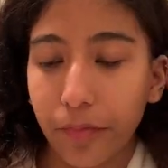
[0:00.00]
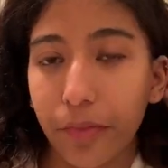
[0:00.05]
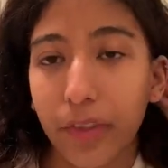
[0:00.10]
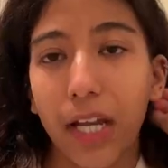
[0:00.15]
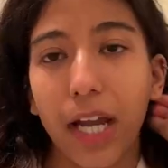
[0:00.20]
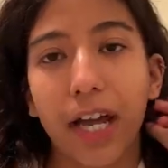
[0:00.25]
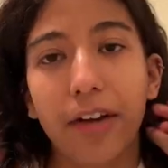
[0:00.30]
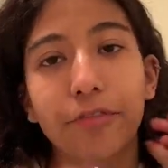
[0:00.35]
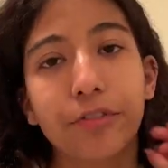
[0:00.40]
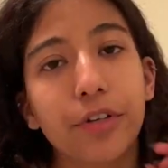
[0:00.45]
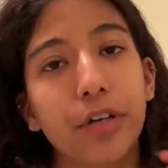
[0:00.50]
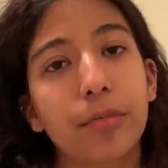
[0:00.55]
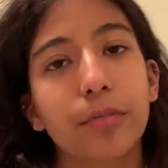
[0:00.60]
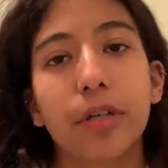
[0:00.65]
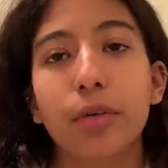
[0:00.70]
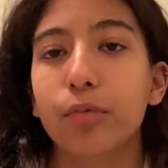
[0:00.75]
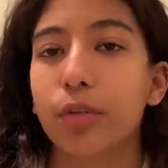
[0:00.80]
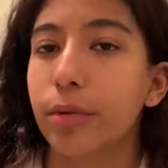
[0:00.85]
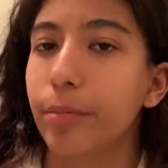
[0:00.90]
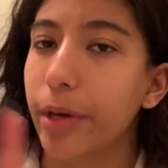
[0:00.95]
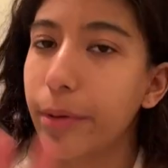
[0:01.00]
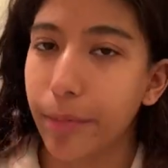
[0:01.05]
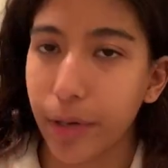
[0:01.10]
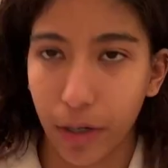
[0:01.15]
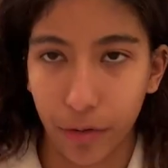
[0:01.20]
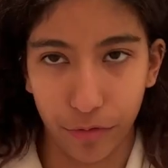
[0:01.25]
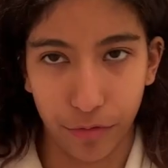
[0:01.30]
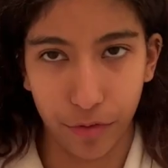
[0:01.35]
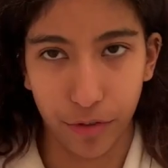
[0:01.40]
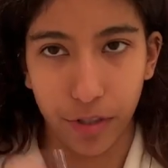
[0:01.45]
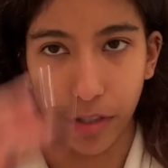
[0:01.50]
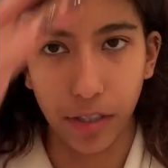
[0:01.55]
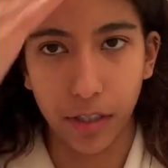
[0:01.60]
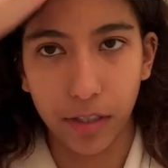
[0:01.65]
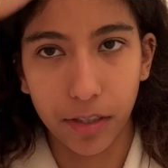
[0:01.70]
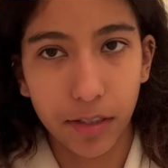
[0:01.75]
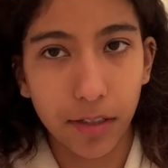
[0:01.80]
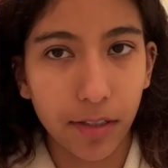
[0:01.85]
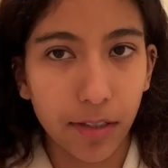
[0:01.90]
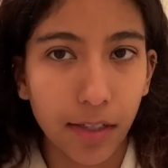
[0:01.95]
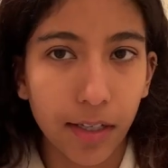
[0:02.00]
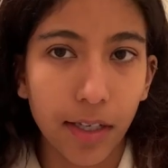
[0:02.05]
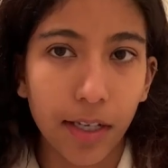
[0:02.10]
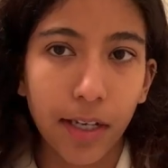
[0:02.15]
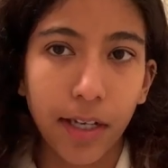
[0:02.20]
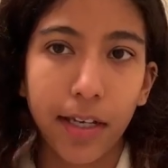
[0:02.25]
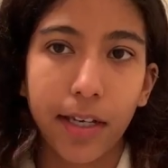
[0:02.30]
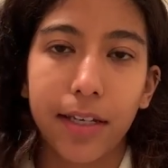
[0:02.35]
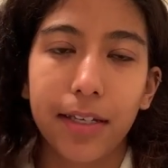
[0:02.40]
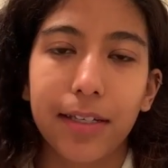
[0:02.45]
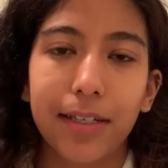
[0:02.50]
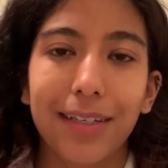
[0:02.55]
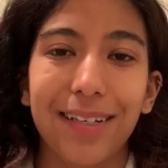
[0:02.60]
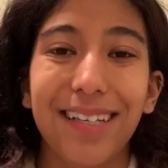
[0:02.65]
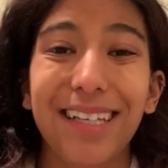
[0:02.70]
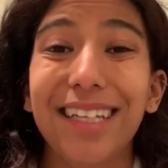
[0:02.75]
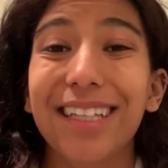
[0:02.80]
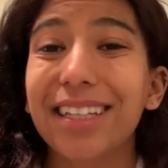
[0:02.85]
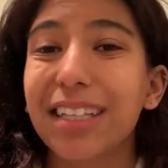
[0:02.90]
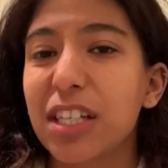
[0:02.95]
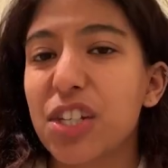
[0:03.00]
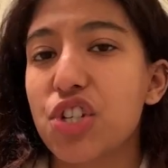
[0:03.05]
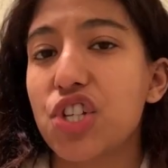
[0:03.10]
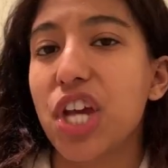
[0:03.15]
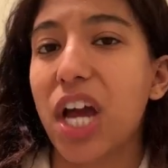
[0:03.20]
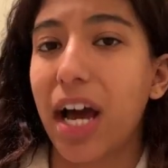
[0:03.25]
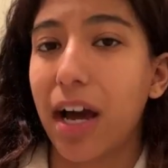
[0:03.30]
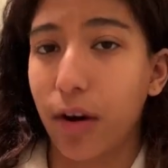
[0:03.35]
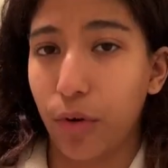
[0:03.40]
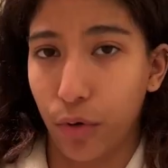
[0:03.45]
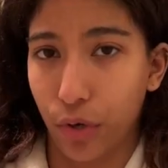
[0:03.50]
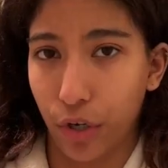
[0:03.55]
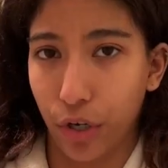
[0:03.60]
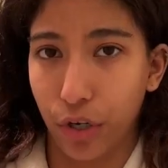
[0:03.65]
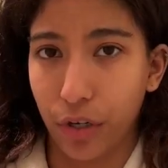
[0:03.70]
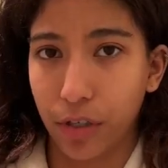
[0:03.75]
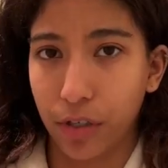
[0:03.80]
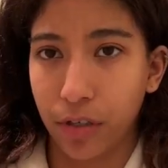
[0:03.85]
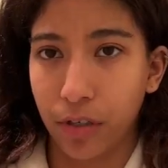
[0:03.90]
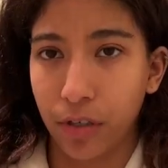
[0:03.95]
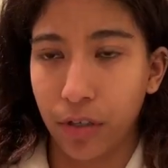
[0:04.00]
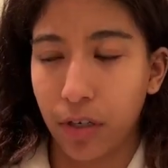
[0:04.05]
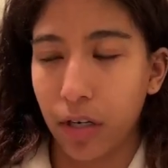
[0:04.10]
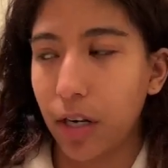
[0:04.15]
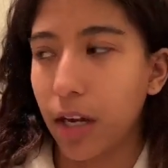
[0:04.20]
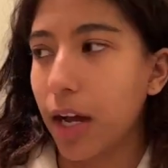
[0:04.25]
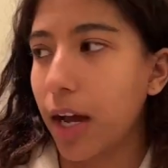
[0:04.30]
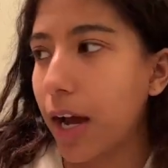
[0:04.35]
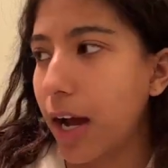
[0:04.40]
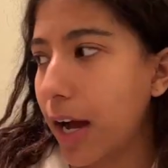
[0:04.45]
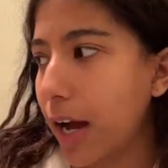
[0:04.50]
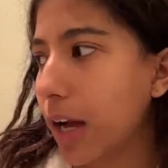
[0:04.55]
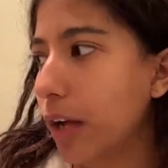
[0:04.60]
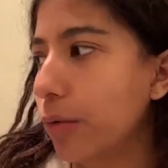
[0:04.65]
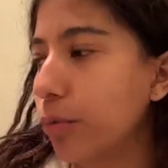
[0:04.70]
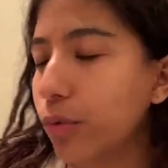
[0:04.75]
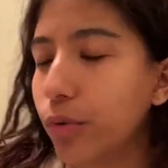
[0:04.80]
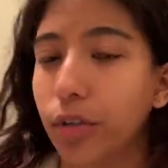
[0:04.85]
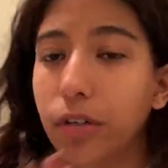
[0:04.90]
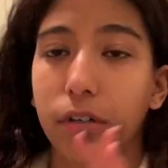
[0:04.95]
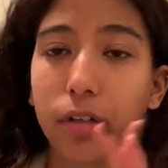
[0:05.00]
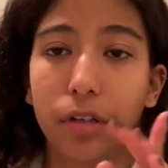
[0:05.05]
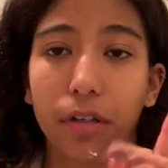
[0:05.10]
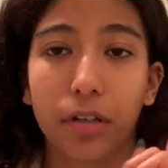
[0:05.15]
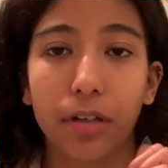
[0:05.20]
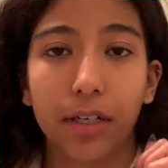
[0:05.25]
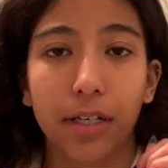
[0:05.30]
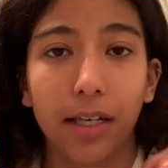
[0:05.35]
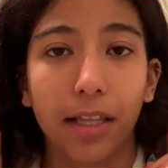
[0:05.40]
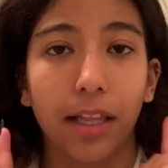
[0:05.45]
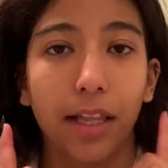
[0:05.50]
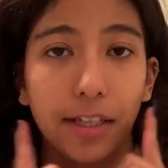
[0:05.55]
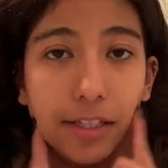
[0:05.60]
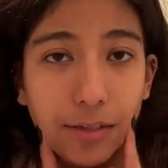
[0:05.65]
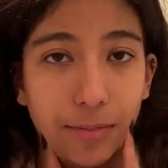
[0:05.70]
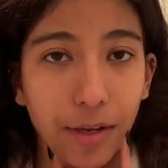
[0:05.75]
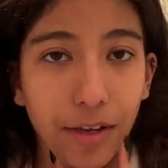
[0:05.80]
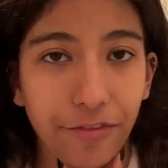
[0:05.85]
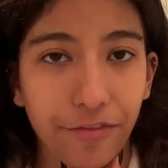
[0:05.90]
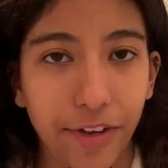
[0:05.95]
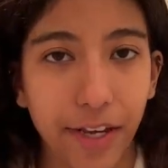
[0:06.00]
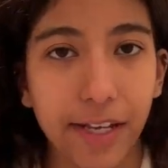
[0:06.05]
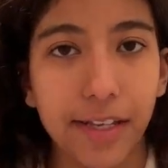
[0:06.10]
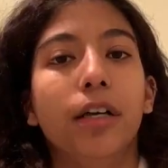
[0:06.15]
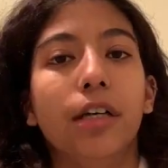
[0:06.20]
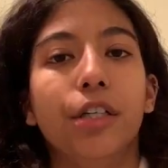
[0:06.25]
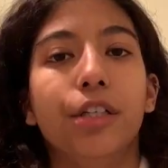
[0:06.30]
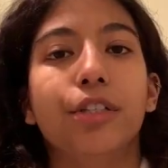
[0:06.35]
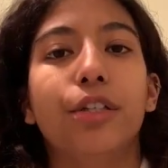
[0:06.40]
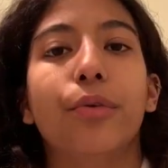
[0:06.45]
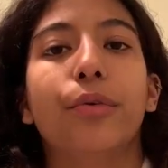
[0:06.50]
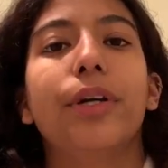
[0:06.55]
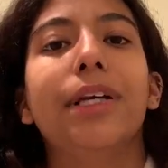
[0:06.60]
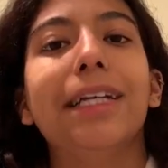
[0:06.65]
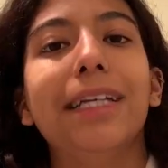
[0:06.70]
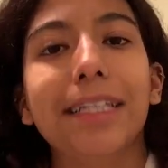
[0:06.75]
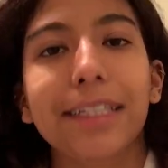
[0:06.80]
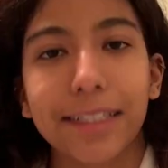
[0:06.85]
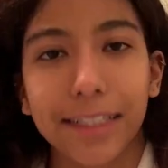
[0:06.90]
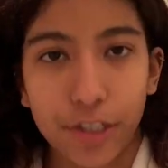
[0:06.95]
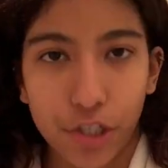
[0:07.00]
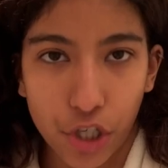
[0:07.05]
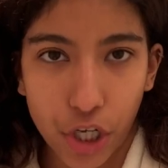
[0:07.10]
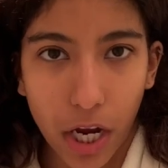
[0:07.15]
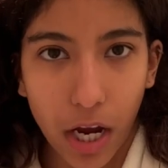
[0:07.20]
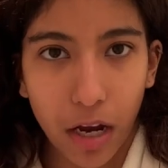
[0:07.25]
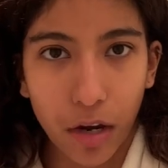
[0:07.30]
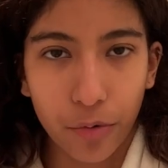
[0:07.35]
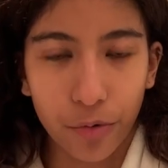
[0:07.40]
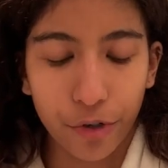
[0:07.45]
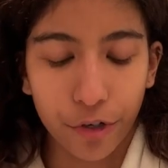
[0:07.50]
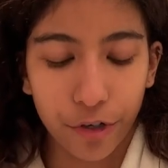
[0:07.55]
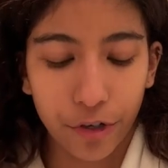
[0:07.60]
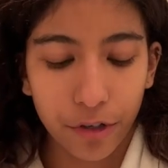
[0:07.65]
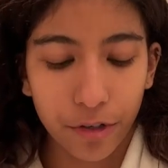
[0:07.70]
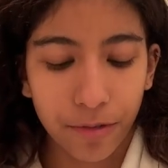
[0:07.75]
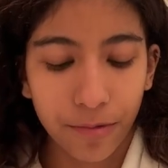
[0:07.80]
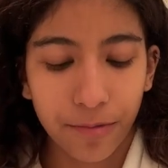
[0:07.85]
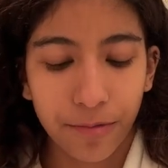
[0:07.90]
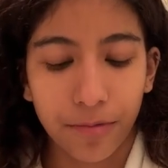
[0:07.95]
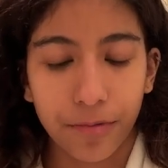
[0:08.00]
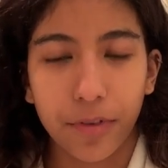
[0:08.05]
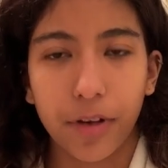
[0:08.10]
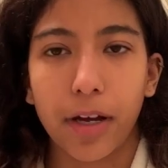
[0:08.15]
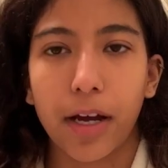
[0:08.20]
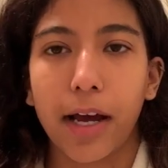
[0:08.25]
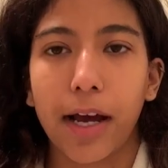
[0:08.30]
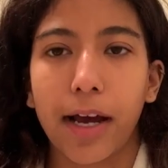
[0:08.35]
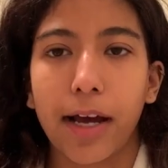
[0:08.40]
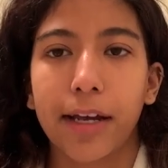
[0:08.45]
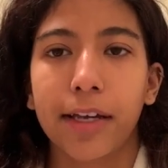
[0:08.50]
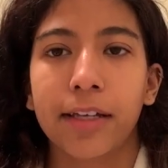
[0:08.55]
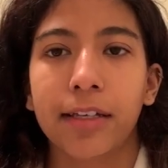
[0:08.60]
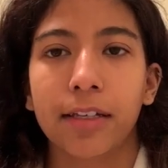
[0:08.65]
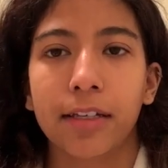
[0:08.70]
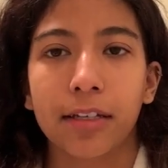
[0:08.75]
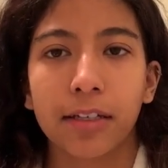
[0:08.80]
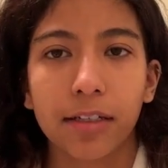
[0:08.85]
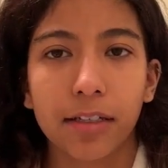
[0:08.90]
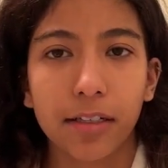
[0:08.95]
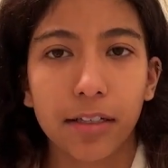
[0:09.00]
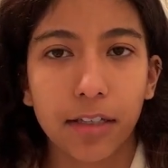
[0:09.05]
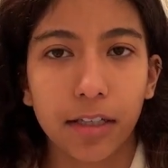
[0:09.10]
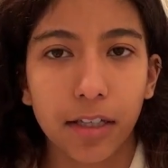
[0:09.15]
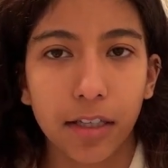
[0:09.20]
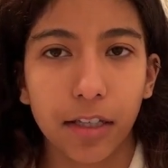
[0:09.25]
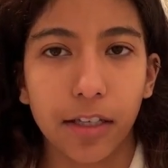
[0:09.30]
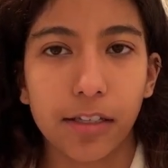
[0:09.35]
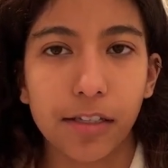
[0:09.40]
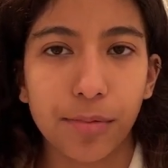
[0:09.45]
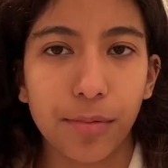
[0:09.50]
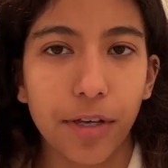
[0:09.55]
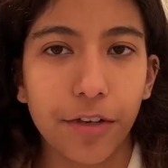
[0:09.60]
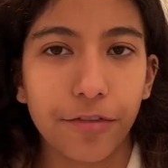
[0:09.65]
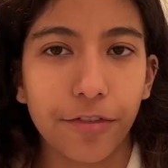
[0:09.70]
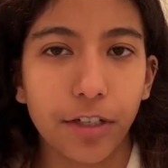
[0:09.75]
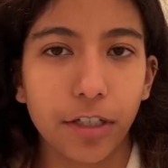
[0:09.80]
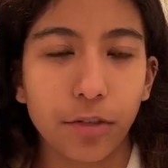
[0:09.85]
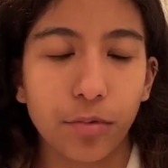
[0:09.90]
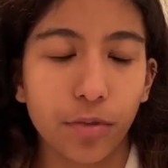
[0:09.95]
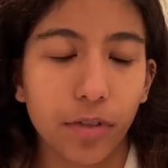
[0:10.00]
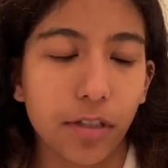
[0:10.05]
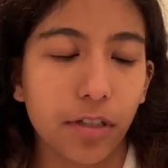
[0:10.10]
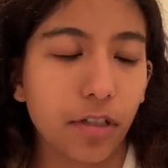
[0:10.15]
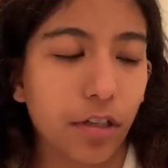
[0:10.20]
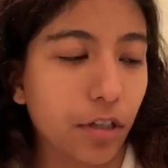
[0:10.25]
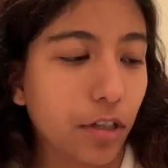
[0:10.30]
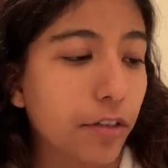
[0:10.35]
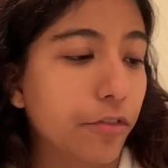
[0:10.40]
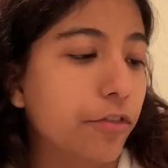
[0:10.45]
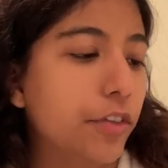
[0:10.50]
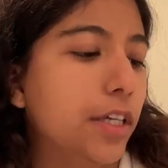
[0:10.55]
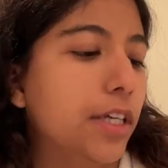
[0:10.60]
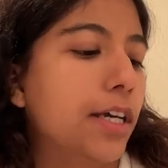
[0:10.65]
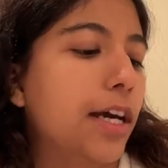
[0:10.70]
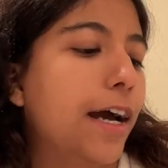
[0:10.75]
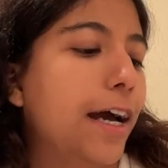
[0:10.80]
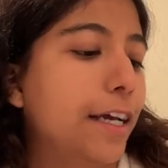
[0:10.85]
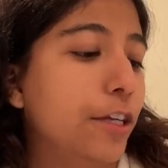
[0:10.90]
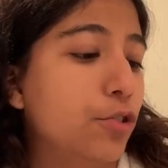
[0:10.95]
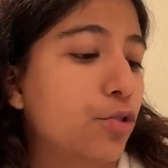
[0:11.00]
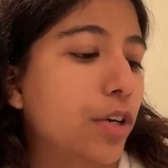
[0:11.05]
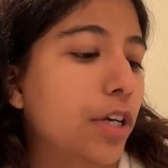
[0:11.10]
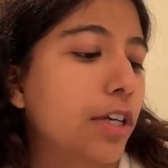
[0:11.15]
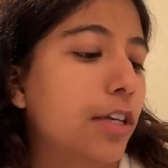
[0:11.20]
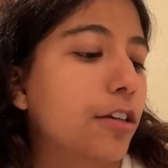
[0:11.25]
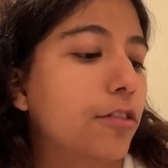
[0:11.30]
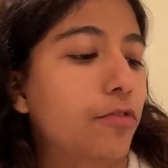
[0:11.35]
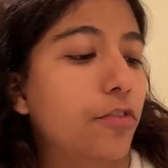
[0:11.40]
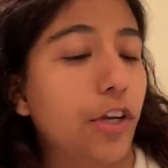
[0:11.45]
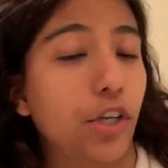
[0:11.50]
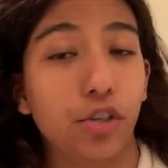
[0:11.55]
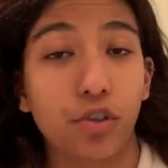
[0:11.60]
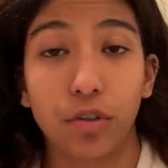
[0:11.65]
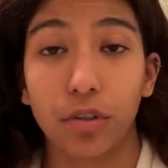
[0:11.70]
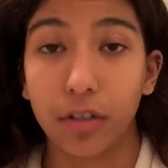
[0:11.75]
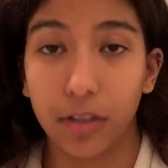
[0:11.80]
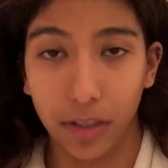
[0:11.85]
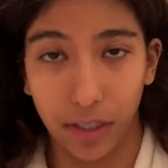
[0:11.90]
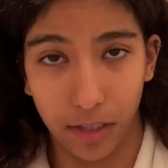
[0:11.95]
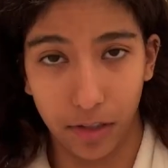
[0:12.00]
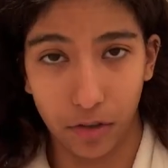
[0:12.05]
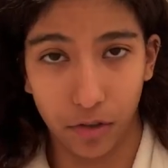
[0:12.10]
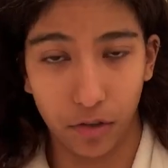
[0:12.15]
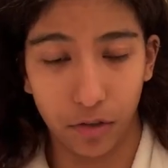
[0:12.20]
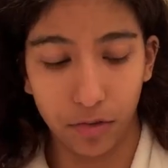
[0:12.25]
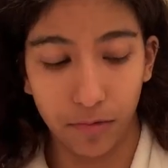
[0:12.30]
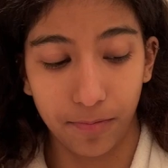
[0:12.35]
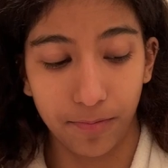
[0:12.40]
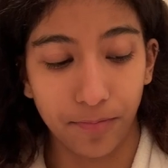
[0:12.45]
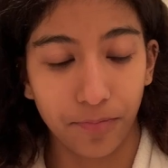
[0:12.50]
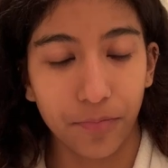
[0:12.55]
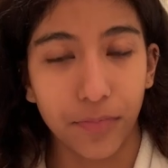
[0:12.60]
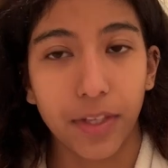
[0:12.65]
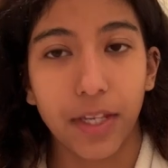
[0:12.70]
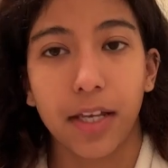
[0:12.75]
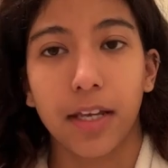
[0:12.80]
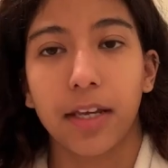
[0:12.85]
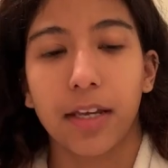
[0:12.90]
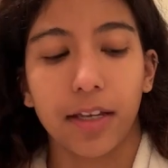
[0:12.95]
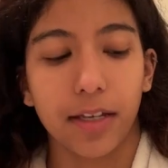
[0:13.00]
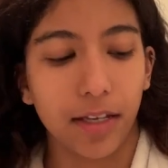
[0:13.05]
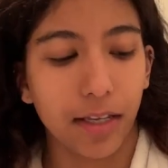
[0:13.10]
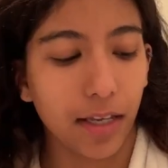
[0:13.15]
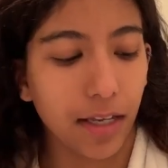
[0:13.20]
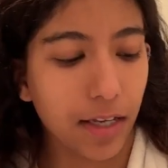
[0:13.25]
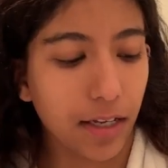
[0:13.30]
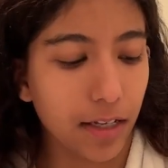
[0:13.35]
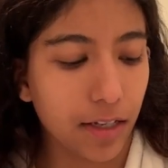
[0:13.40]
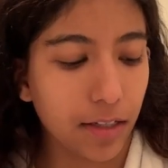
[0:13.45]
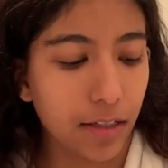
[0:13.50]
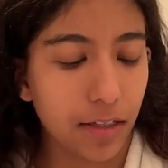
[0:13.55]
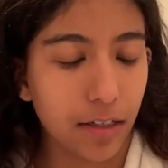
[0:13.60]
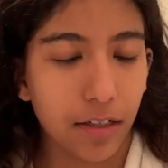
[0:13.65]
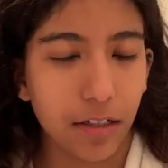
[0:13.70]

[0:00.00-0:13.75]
After I'm done with my mouth routine, in the shower, I will cleanse my face. So in the shower, I cleanse my face with CeraVe Hydrating Facial Cleanser. And